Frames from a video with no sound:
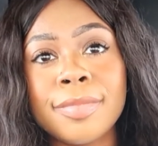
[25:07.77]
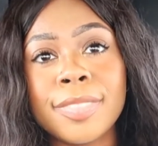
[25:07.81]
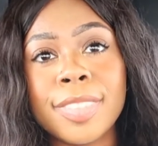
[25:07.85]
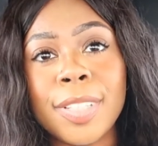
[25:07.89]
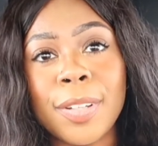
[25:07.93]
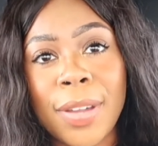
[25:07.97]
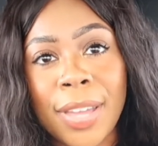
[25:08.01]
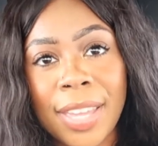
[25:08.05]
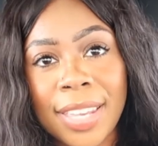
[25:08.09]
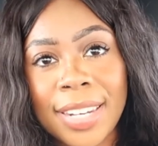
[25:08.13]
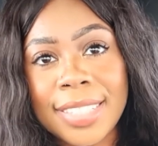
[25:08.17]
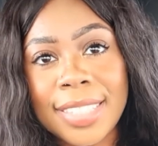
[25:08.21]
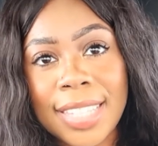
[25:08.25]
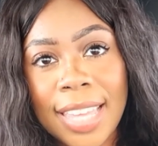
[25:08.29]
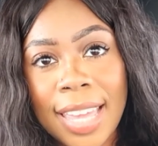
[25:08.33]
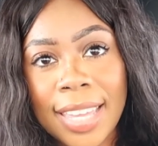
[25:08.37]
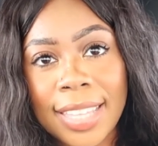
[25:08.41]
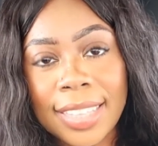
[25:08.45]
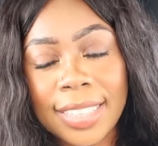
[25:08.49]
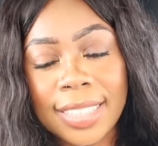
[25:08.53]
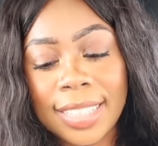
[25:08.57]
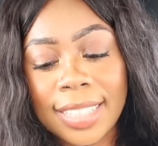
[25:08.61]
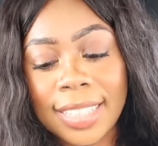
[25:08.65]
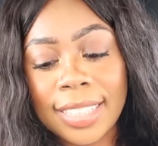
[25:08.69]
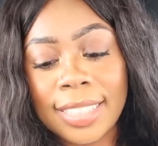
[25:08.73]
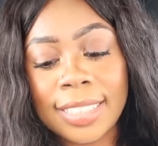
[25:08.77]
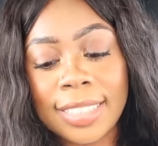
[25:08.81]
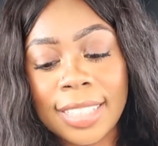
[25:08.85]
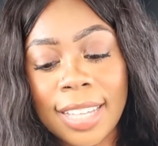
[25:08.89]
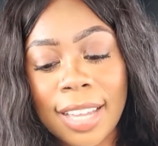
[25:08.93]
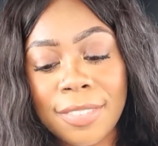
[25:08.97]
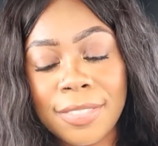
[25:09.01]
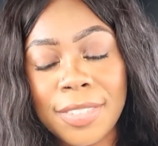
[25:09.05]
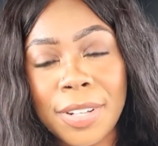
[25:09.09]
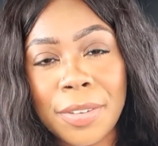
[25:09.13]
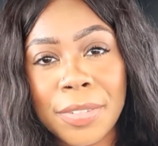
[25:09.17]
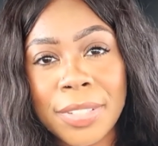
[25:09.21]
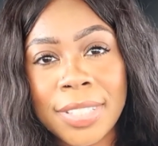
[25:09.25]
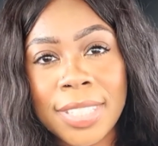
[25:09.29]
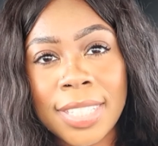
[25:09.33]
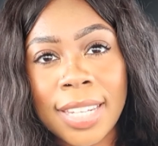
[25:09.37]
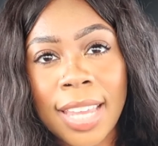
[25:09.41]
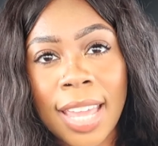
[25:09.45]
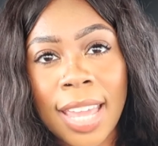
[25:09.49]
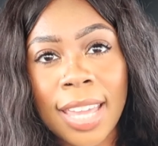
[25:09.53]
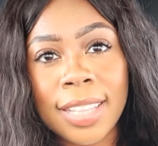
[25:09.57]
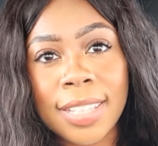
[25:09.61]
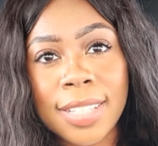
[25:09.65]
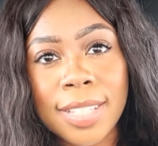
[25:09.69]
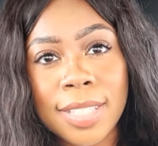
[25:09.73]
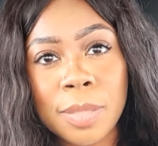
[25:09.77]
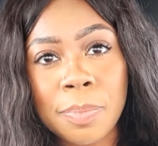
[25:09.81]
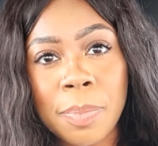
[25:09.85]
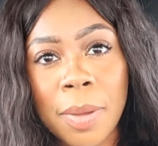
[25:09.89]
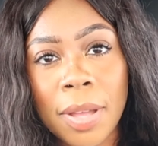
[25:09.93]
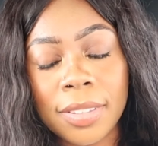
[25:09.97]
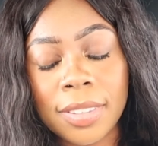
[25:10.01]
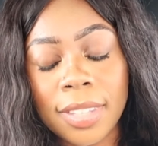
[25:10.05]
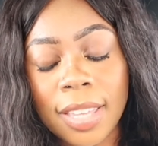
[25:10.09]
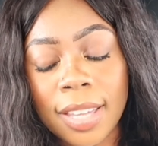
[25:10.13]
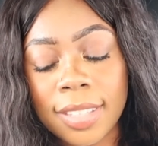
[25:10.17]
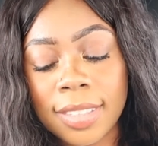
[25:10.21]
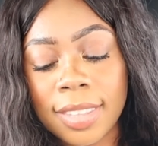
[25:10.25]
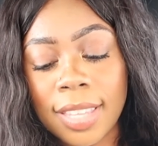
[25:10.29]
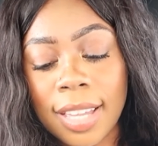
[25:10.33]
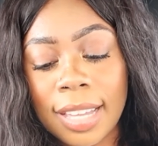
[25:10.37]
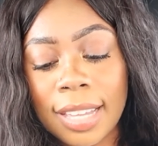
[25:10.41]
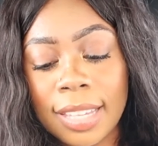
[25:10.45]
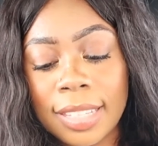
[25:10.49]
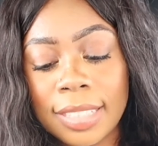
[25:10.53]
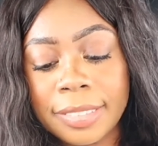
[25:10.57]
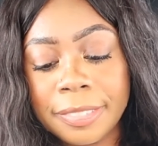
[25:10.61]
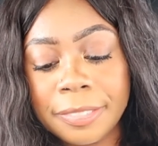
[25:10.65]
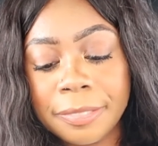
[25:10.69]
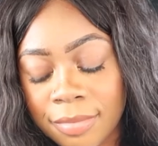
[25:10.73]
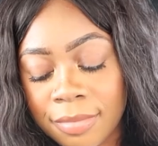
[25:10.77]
Okay, it is Halley. I've never seen Halley spelled like that.